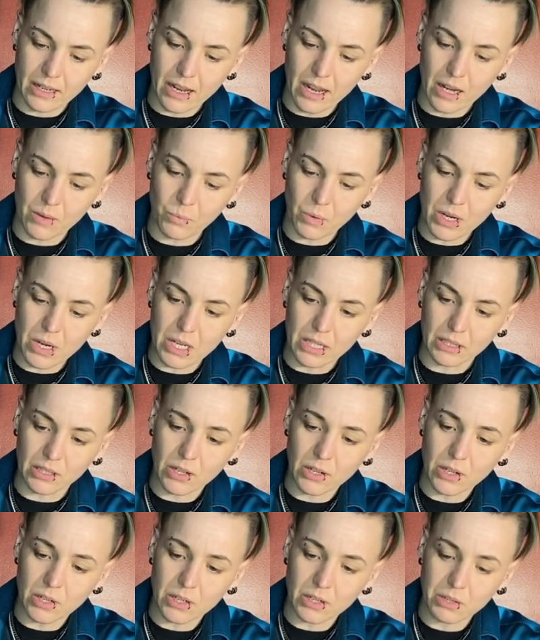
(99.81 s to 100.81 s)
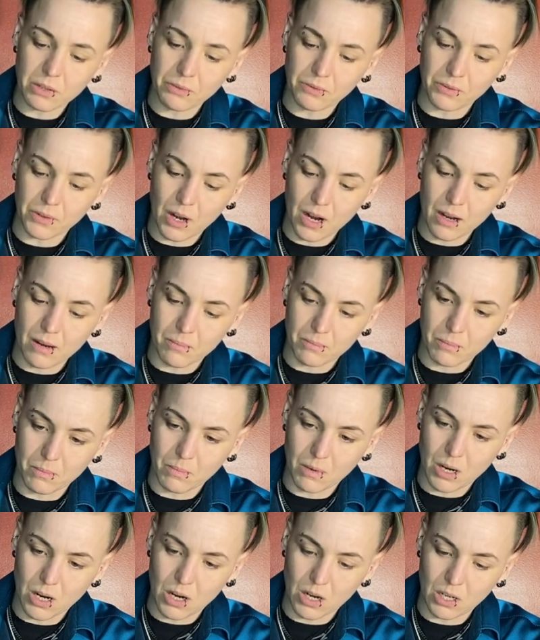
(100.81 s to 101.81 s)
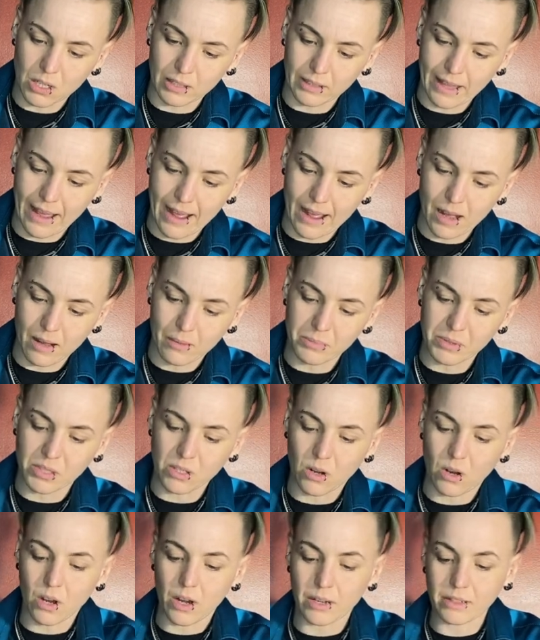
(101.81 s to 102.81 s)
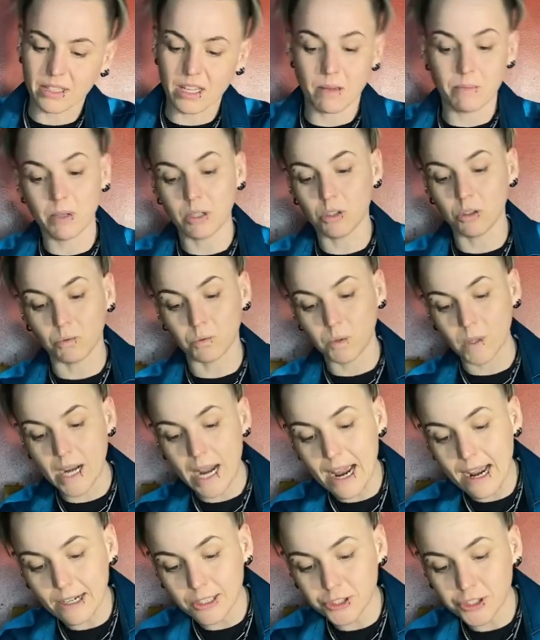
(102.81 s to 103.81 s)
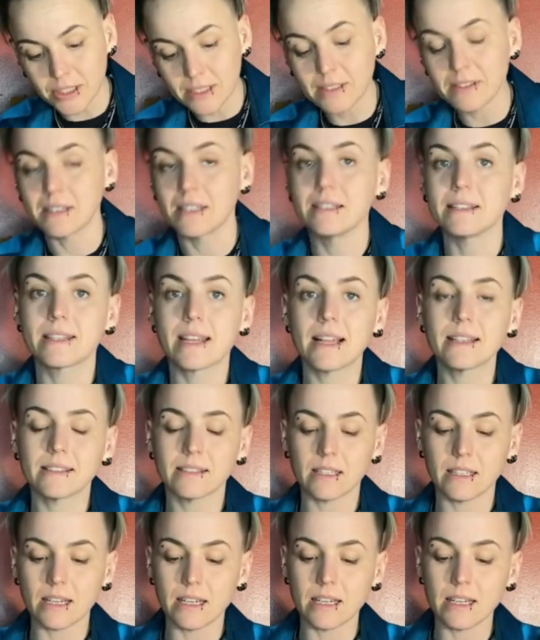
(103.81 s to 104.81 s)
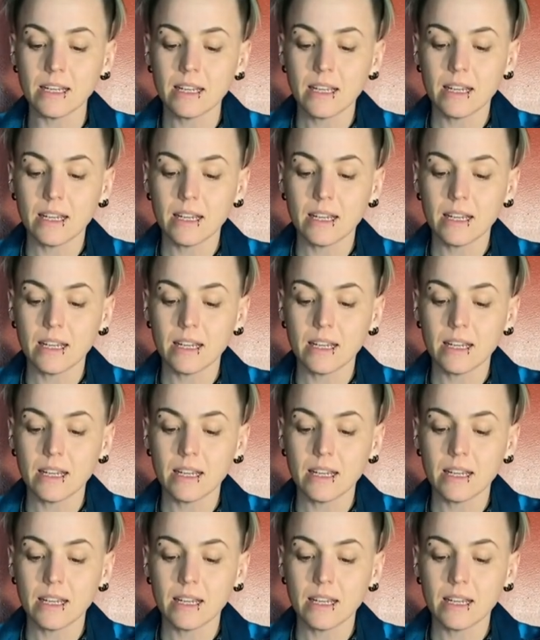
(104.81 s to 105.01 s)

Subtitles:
And we learned from our labs on chemical reactions and density